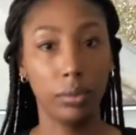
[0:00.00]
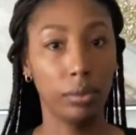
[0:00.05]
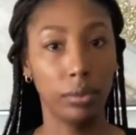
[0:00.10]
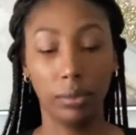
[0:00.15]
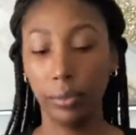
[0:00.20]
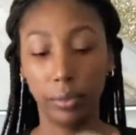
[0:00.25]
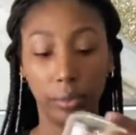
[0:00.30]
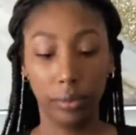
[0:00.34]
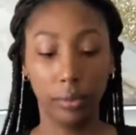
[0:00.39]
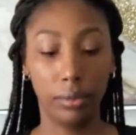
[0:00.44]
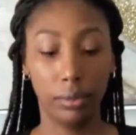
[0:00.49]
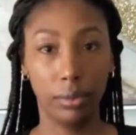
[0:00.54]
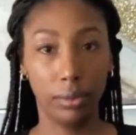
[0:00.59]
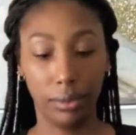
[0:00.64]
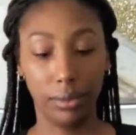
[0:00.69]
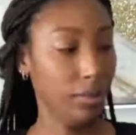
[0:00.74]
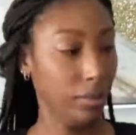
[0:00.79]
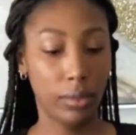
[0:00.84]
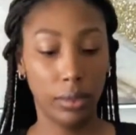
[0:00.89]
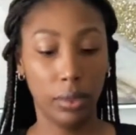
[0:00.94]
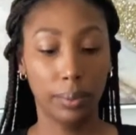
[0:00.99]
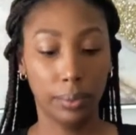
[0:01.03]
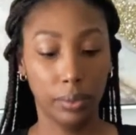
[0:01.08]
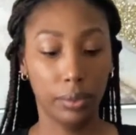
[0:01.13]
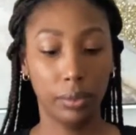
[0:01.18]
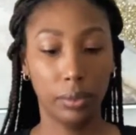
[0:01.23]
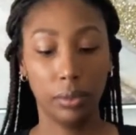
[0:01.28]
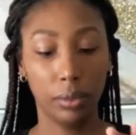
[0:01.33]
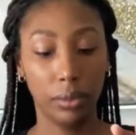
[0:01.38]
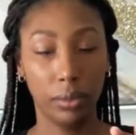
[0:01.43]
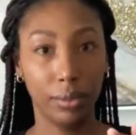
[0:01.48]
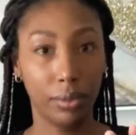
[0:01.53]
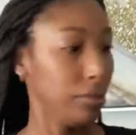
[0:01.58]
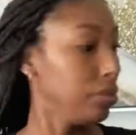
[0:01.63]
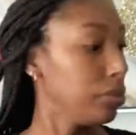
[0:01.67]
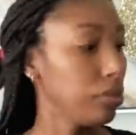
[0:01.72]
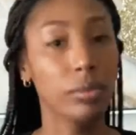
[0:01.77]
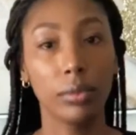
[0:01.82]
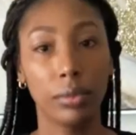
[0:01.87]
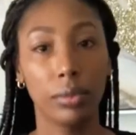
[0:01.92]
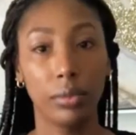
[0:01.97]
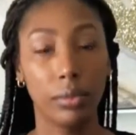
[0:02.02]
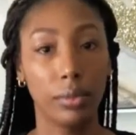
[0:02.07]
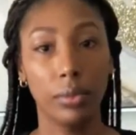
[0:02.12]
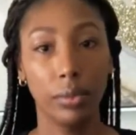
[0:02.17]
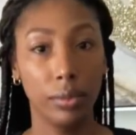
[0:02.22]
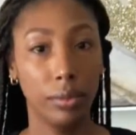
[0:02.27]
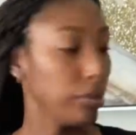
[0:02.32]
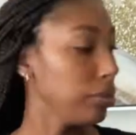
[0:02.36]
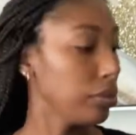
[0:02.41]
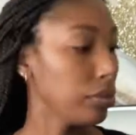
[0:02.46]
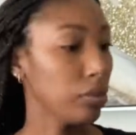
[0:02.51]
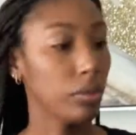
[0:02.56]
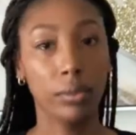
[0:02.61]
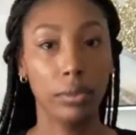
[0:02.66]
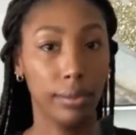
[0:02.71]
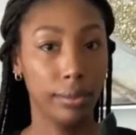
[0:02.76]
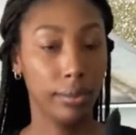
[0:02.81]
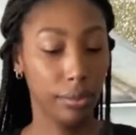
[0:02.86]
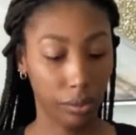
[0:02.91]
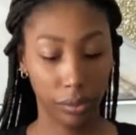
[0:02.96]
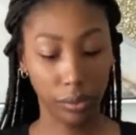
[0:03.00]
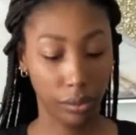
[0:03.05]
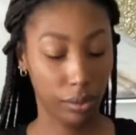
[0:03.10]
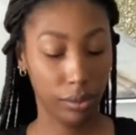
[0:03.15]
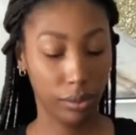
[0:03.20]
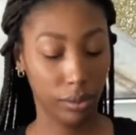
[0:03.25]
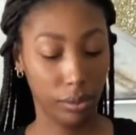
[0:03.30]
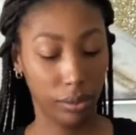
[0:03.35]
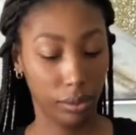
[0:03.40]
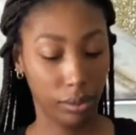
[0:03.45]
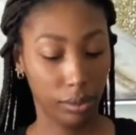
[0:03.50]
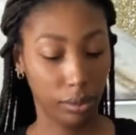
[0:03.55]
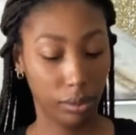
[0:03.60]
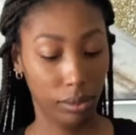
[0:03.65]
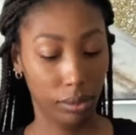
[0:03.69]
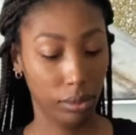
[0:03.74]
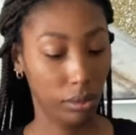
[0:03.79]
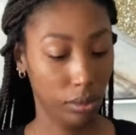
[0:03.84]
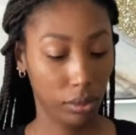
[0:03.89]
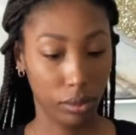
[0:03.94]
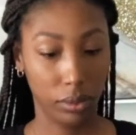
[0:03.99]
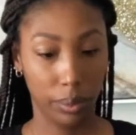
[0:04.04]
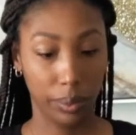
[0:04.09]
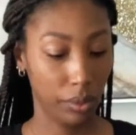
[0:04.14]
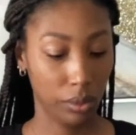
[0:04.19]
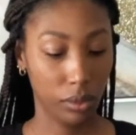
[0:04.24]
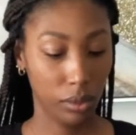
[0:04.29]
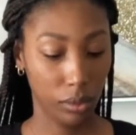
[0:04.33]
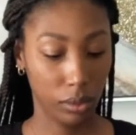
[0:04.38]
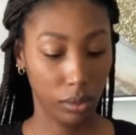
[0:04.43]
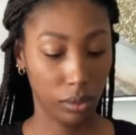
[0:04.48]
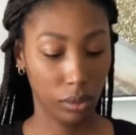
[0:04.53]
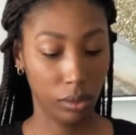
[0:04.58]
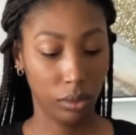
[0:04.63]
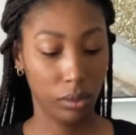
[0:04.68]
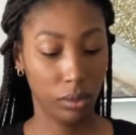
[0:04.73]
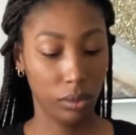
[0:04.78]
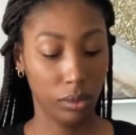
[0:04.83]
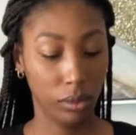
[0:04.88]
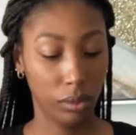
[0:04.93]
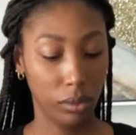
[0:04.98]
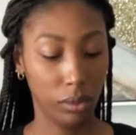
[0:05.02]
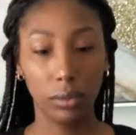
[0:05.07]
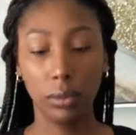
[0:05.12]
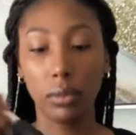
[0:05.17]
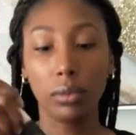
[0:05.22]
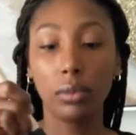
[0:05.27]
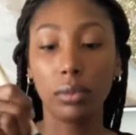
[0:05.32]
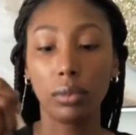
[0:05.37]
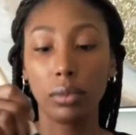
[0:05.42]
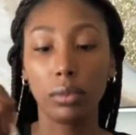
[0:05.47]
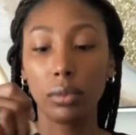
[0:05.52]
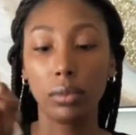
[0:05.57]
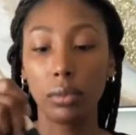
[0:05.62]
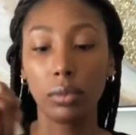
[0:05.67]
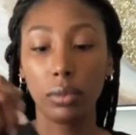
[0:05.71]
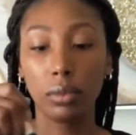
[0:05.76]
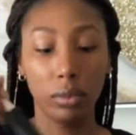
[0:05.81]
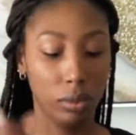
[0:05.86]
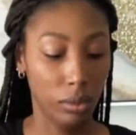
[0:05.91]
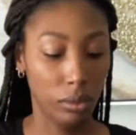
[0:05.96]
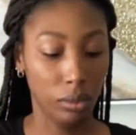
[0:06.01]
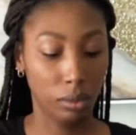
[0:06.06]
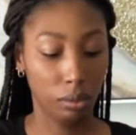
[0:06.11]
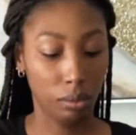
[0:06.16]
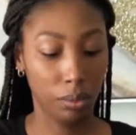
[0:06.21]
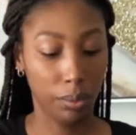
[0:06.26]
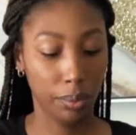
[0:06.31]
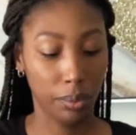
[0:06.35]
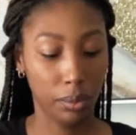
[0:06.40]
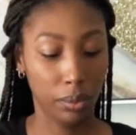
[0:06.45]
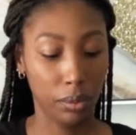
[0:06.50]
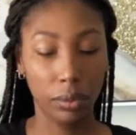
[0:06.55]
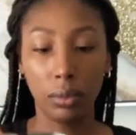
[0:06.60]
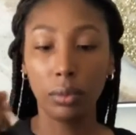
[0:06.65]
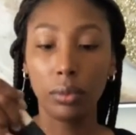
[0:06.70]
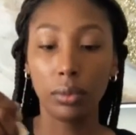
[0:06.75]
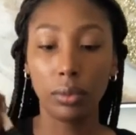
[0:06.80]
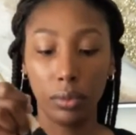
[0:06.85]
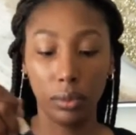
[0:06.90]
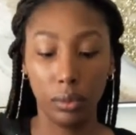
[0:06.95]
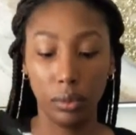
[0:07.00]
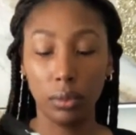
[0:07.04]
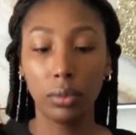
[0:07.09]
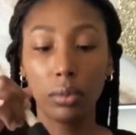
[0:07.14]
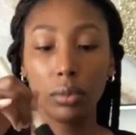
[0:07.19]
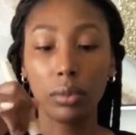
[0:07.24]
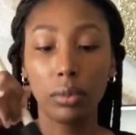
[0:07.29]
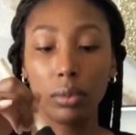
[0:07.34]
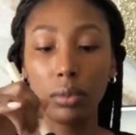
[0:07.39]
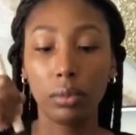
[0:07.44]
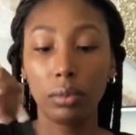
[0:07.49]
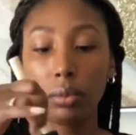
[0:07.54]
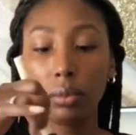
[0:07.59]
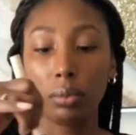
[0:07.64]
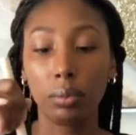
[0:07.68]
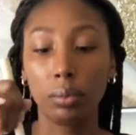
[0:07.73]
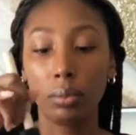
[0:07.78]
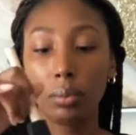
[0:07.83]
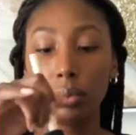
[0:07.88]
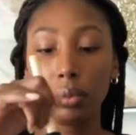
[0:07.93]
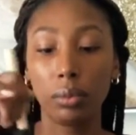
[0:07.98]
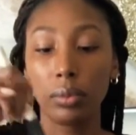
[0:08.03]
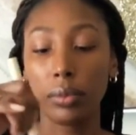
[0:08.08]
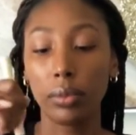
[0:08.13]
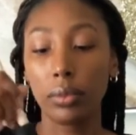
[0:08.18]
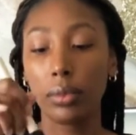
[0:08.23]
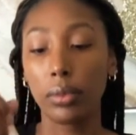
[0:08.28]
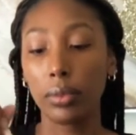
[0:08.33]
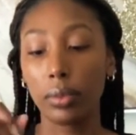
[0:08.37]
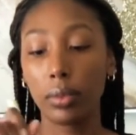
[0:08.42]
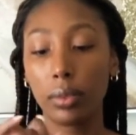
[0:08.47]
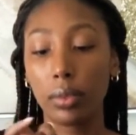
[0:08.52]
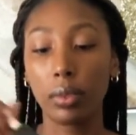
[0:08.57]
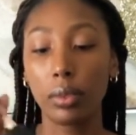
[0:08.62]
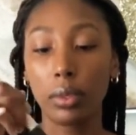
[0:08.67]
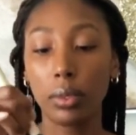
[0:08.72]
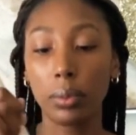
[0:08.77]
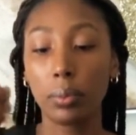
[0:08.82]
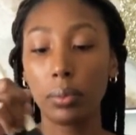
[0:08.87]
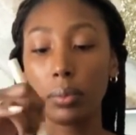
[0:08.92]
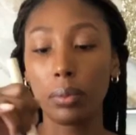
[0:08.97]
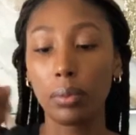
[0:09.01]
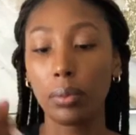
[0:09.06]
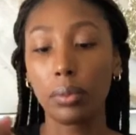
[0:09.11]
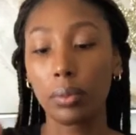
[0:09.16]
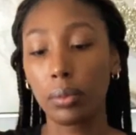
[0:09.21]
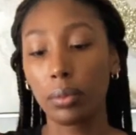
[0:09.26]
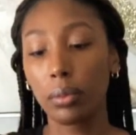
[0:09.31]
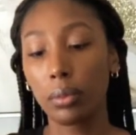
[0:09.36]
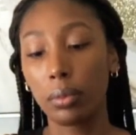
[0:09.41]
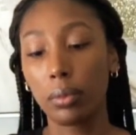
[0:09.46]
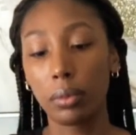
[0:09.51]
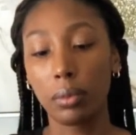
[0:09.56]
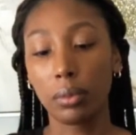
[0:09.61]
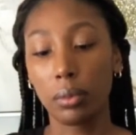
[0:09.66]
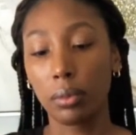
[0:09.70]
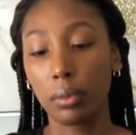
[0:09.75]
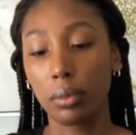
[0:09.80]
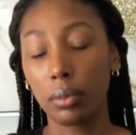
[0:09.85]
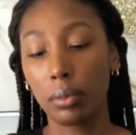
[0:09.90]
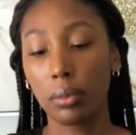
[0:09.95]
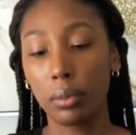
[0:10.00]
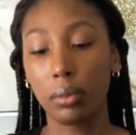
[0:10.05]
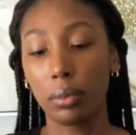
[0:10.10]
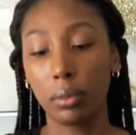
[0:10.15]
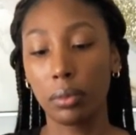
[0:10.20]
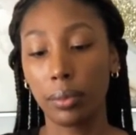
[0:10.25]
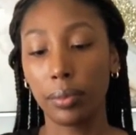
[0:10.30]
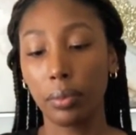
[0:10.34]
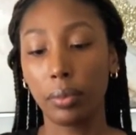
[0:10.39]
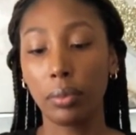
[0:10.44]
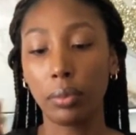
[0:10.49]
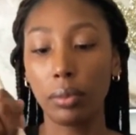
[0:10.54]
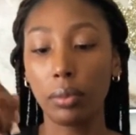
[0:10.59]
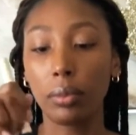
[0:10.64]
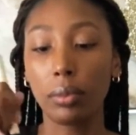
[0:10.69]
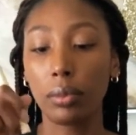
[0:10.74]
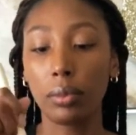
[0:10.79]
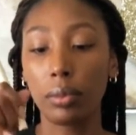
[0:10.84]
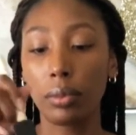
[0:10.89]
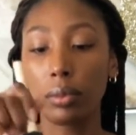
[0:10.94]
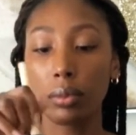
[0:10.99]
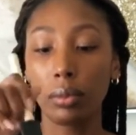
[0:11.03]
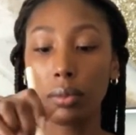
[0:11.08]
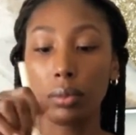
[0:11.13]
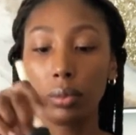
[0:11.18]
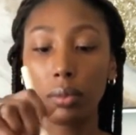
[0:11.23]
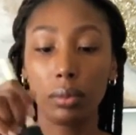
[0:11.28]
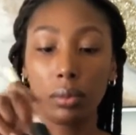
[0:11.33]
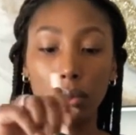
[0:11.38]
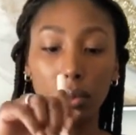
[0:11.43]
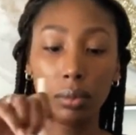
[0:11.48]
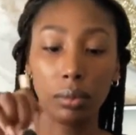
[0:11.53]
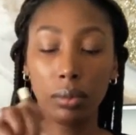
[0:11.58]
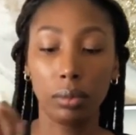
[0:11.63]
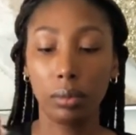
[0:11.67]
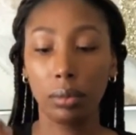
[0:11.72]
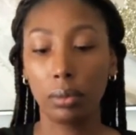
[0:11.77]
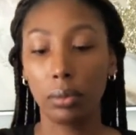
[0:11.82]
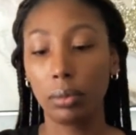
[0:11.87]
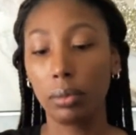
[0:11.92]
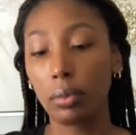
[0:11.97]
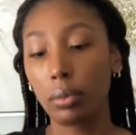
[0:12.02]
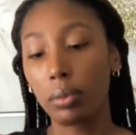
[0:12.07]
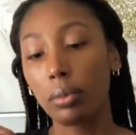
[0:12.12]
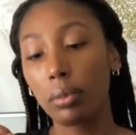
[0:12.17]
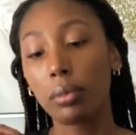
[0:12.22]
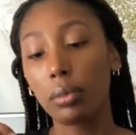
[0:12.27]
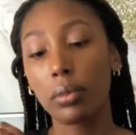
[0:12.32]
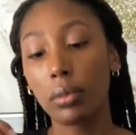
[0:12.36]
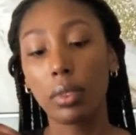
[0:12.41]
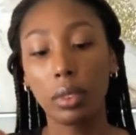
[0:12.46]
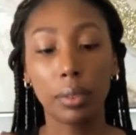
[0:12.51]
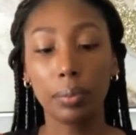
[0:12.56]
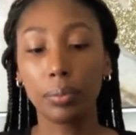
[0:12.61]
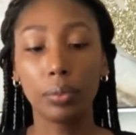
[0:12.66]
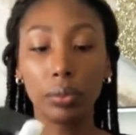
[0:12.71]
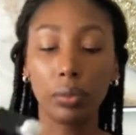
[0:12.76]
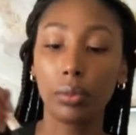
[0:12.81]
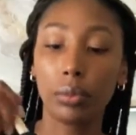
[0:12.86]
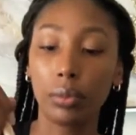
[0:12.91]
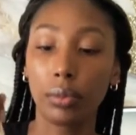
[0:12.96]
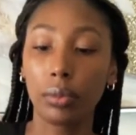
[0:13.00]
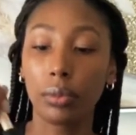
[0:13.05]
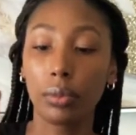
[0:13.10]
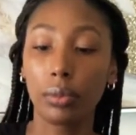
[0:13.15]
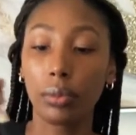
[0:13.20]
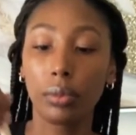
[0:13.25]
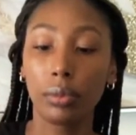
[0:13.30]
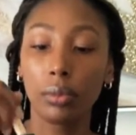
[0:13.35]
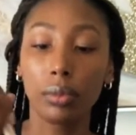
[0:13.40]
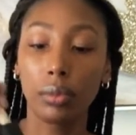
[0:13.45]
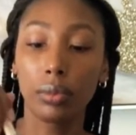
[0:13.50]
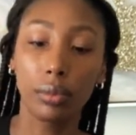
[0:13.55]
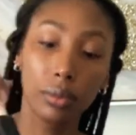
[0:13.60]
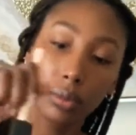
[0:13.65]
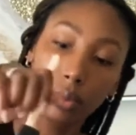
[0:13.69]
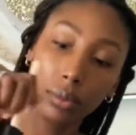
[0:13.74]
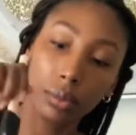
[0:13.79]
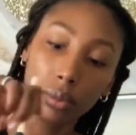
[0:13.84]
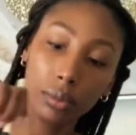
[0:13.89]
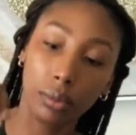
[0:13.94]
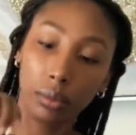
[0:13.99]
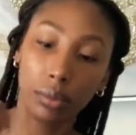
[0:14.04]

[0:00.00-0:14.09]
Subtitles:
So I'm going to put that to the side, and then meanwhile I'm going to start decorating our pickle jar. I want to make a vase out of it, so I'm going to paint it white. I have it on these multivitamin lid just because I need something to hold it steady